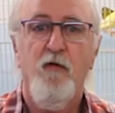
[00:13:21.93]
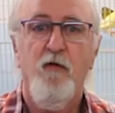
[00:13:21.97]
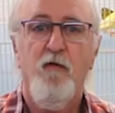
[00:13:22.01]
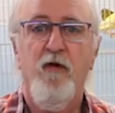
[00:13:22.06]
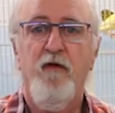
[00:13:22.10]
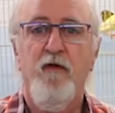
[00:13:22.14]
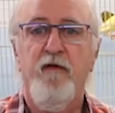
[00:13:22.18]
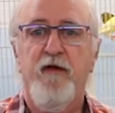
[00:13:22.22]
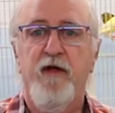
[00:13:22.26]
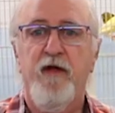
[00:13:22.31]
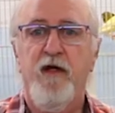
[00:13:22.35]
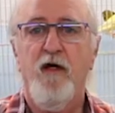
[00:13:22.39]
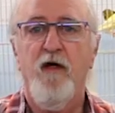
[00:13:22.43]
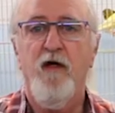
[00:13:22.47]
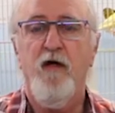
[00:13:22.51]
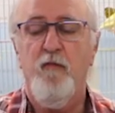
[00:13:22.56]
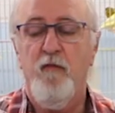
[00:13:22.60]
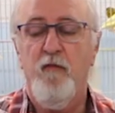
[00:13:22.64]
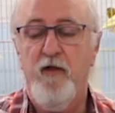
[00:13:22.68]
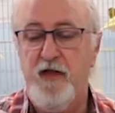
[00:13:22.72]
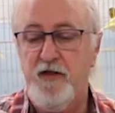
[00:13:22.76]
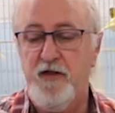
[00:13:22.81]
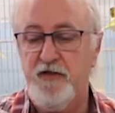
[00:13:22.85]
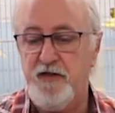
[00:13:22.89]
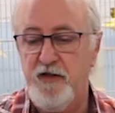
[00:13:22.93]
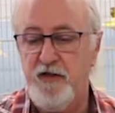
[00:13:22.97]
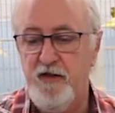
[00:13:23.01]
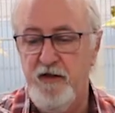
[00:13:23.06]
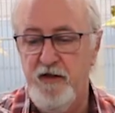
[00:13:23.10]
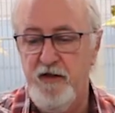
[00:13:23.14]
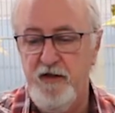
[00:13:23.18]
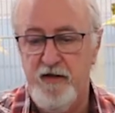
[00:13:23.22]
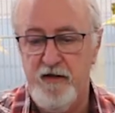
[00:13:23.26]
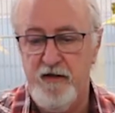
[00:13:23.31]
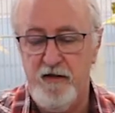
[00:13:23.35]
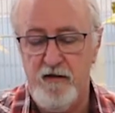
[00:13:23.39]
One thing I'll mention
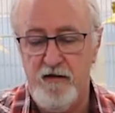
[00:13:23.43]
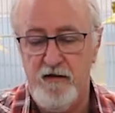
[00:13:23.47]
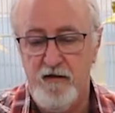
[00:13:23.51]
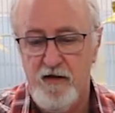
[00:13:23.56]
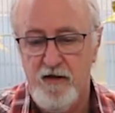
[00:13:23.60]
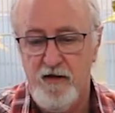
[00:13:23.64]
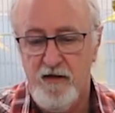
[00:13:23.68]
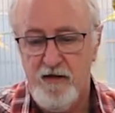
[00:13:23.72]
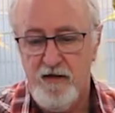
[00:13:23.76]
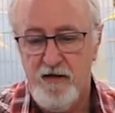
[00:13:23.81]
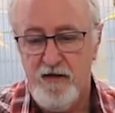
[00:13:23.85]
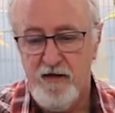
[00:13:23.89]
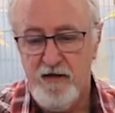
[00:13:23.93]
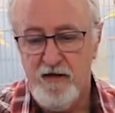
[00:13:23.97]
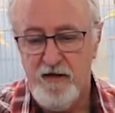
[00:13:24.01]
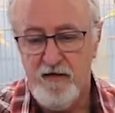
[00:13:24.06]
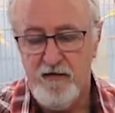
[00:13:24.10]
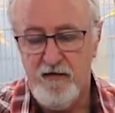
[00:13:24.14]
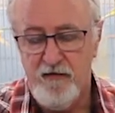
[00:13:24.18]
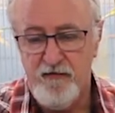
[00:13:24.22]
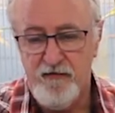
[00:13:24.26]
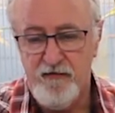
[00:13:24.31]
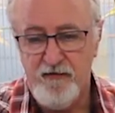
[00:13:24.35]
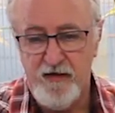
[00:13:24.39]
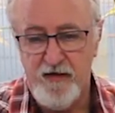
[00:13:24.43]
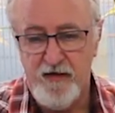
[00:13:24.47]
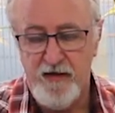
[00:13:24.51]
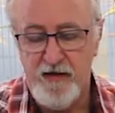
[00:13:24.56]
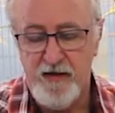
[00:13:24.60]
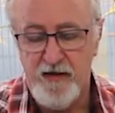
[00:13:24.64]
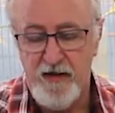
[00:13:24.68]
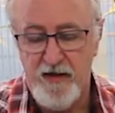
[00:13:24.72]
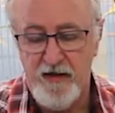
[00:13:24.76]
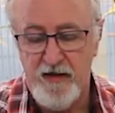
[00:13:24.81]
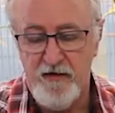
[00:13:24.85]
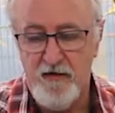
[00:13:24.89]
here is I
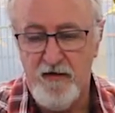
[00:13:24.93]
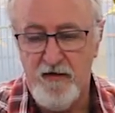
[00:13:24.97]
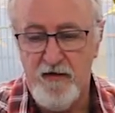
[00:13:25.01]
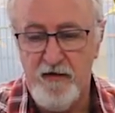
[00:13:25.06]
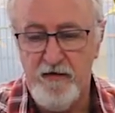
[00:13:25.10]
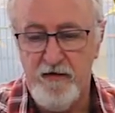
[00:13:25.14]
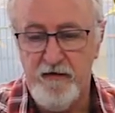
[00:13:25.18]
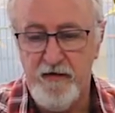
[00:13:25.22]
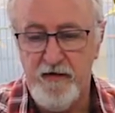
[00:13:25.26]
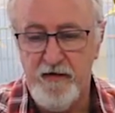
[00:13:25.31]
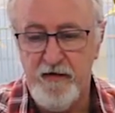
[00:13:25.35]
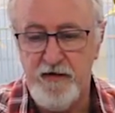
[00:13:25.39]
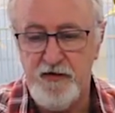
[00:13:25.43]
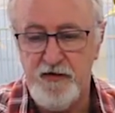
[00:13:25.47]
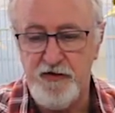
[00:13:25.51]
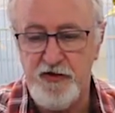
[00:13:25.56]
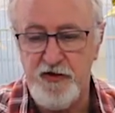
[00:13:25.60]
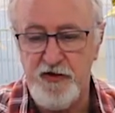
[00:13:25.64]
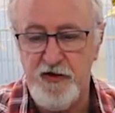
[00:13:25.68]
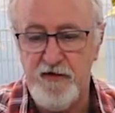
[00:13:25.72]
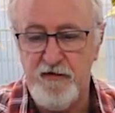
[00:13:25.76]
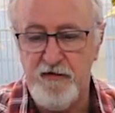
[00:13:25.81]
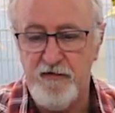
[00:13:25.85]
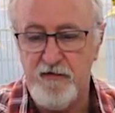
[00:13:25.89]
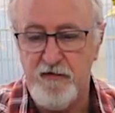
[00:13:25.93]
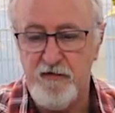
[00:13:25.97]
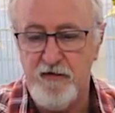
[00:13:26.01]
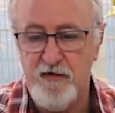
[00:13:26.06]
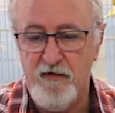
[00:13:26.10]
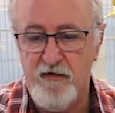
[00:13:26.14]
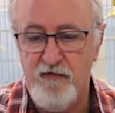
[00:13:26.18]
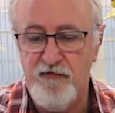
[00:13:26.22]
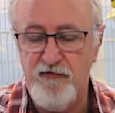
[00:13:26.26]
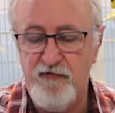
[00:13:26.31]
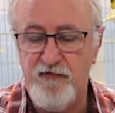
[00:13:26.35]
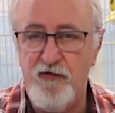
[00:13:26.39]
had on the sheet
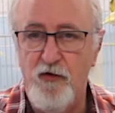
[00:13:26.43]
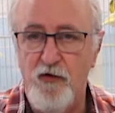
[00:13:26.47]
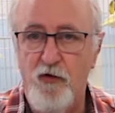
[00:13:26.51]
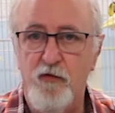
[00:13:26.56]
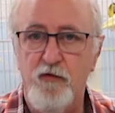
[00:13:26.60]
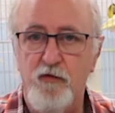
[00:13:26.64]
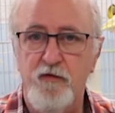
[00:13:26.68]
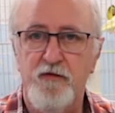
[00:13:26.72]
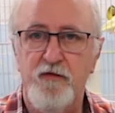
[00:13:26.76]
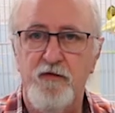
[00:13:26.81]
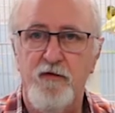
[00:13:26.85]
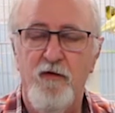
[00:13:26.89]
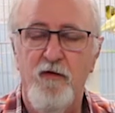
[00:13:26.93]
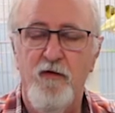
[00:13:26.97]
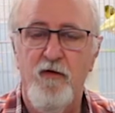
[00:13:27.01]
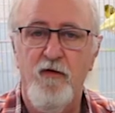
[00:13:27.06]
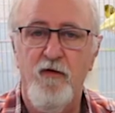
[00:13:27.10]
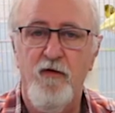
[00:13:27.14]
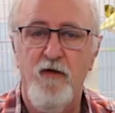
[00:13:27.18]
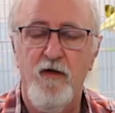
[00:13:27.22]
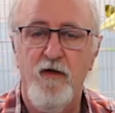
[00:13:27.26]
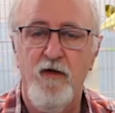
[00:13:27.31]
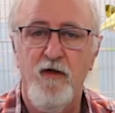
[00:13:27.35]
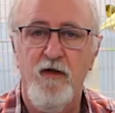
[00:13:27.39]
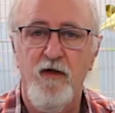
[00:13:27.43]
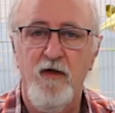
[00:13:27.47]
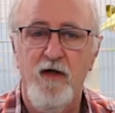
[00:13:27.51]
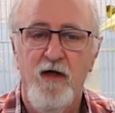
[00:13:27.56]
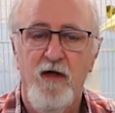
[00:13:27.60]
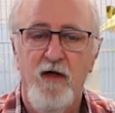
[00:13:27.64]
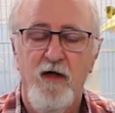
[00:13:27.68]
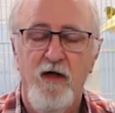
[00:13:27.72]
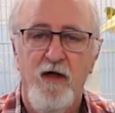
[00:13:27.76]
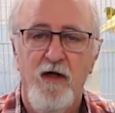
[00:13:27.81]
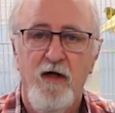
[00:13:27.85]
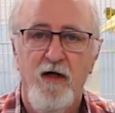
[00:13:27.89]
soaked or
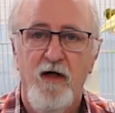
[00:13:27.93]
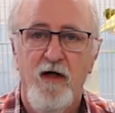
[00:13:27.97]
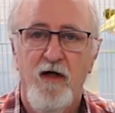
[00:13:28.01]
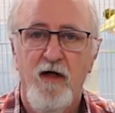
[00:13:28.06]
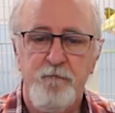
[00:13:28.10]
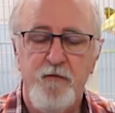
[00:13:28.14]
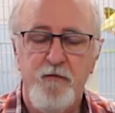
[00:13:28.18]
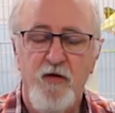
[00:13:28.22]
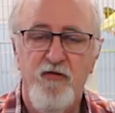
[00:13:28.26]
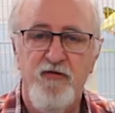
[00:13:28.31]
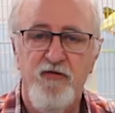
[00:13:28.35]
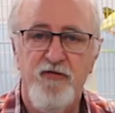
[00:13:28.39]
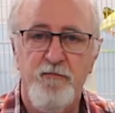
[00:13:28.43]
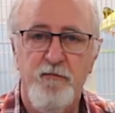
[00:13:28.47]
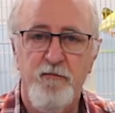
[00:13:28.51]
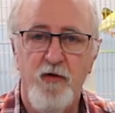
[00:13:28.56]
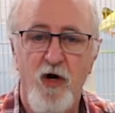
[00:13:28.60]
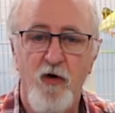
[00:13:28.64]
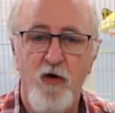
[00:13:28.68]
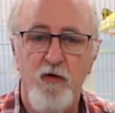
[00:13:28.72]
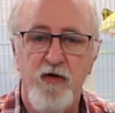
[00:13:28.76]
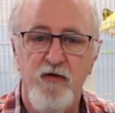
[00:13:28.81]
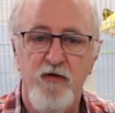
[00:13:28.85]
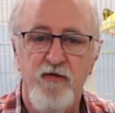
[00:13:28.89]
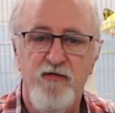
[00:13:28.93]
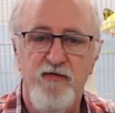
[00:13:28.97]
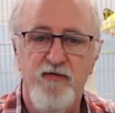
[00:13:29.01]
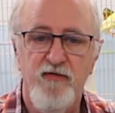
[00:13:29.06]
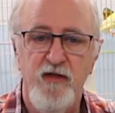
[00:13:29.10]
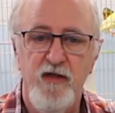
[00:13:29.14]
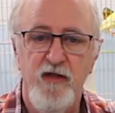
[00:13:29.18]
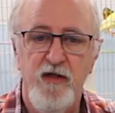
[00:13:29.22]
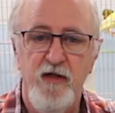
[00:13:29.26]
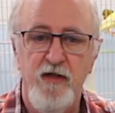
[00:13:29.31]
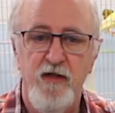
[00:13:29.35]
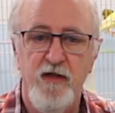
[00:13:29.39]
sprouted
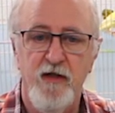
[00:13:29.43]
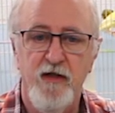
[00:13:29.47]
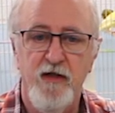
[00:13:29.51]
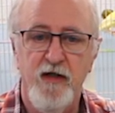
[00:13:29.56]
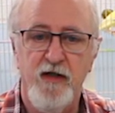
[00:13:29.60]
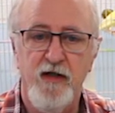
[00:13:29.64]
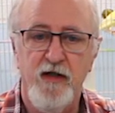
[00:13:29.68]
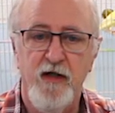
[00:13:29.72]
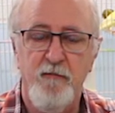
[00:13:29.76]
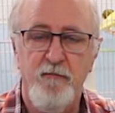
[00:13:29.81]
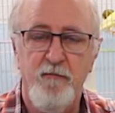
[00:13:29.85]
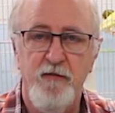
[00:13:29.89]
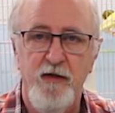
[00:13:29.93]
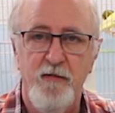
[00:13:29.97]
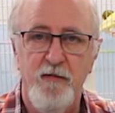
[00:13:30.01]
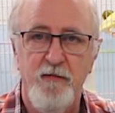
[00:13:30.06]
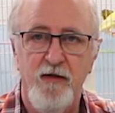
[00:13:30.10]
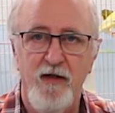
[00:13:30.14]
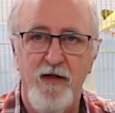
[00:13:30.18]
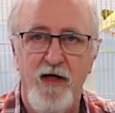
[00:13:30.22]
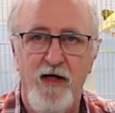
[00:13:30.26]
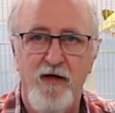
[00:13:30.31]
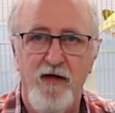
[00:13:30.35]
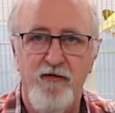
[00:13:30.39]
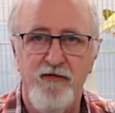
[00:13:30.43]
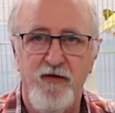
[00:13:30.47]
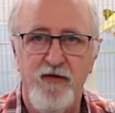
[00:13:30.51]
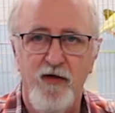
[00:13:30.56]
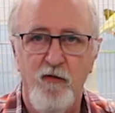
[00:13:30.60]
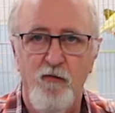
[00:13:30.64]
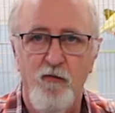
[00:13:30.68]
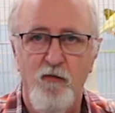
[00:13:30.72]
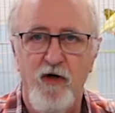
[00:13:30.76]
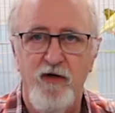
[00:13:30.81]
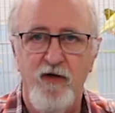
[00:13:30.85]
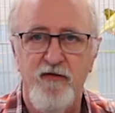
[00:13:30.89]
seed, and I get people
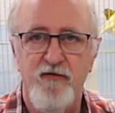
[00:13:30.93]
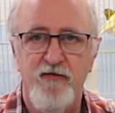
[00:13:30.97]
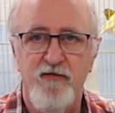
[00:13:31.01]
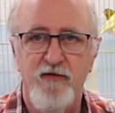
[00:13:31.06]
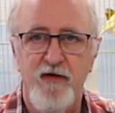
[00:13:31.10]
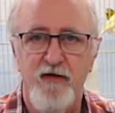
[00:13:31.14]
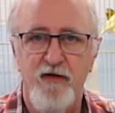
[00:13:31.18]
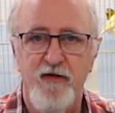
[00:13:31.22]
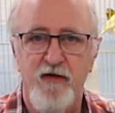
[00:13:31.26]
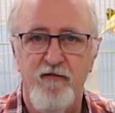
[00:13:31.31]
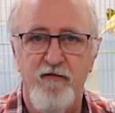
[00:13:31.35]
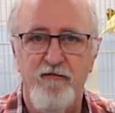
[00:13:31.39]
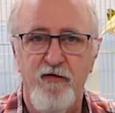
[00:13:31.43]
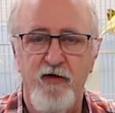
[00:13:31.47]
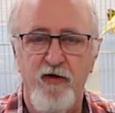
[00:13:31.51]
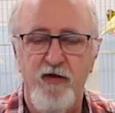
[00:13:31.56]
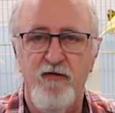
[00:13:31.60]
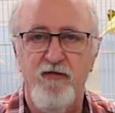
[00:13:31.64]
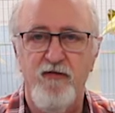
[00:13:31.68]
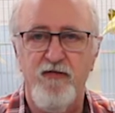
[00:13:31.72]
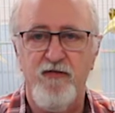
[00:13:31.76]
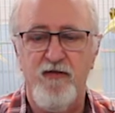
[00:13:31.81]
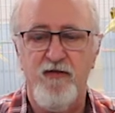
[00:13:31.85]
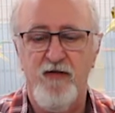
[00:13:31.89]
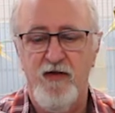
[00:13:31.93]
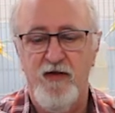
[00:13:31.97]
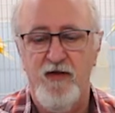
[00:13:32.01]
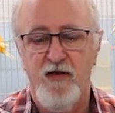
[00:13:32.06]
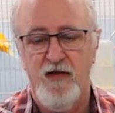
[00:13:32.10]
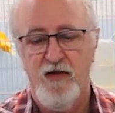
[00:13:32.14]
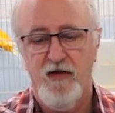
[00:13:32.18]
asking, what's the difference?